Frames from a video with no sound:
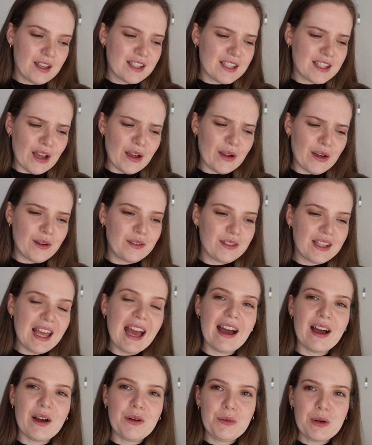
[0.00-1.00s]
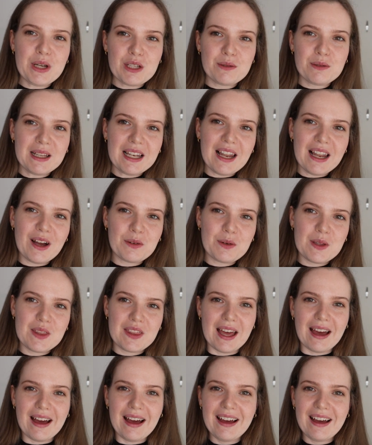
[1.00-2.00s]
So yeah, wish me luck
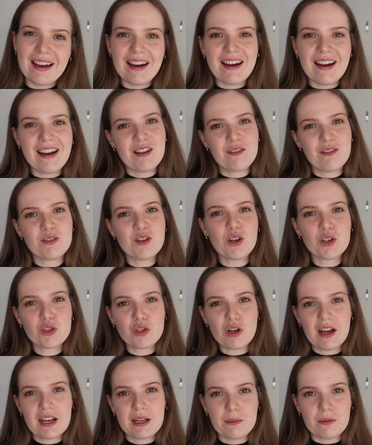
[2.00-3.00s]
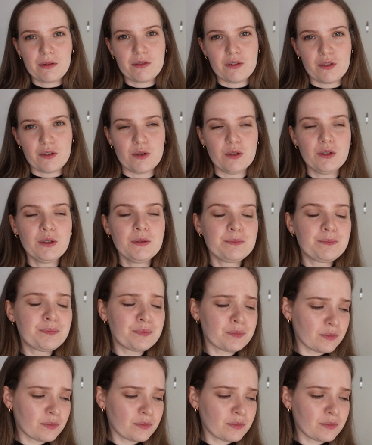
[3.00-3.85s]
with that. I've not tried it before,